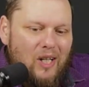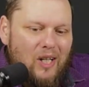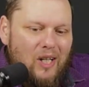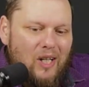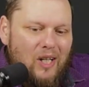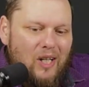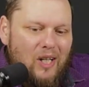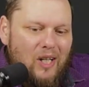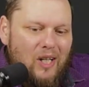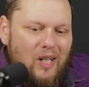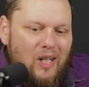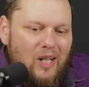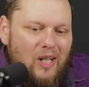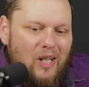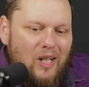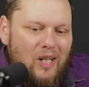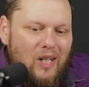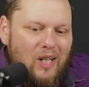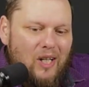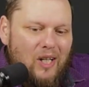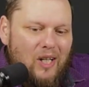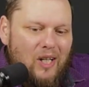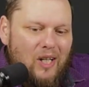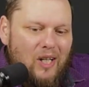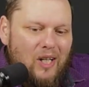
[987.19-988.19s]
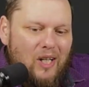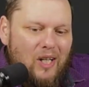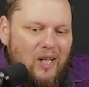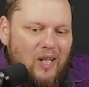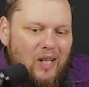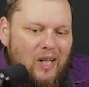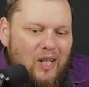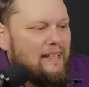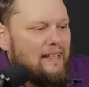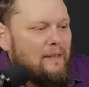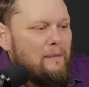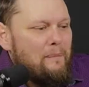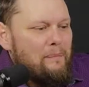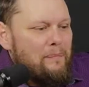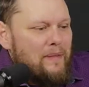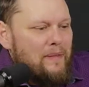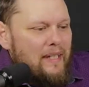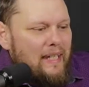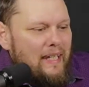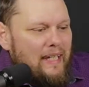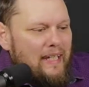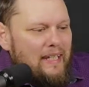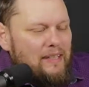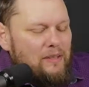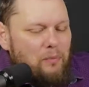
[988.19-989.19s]
And what's really interesting
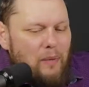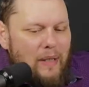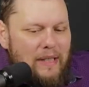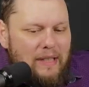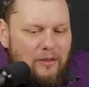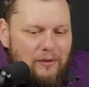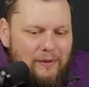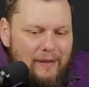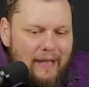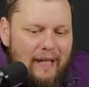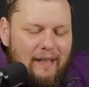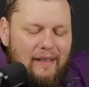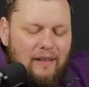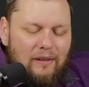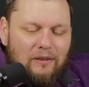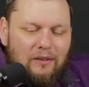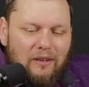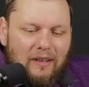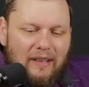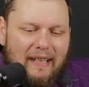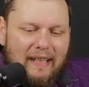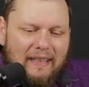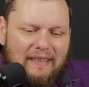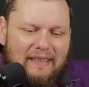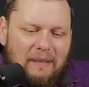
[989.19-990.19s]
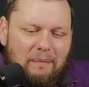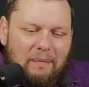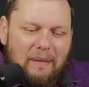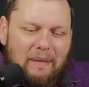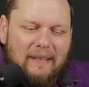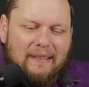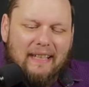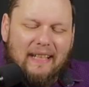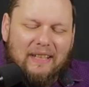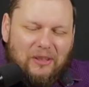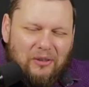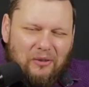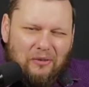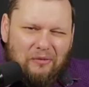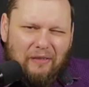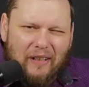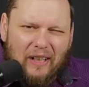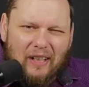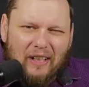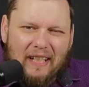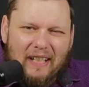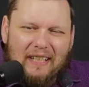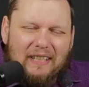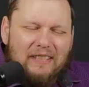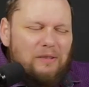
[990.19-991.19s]
is when you take a look at some of the textual
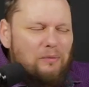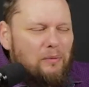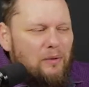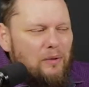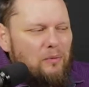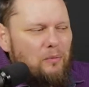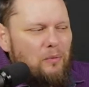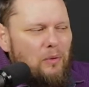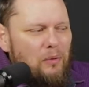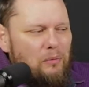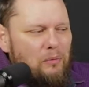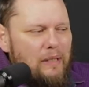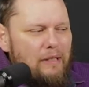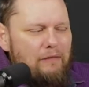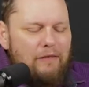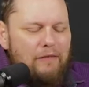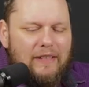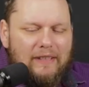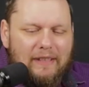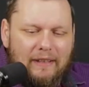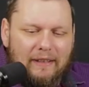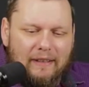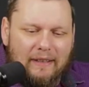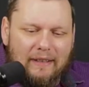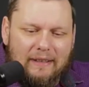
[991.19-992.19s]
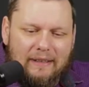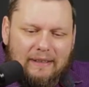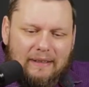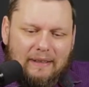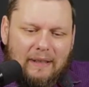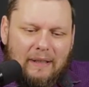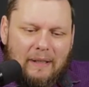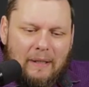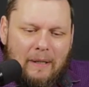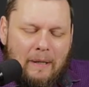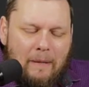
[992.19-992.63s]
variants, we'll revisit this.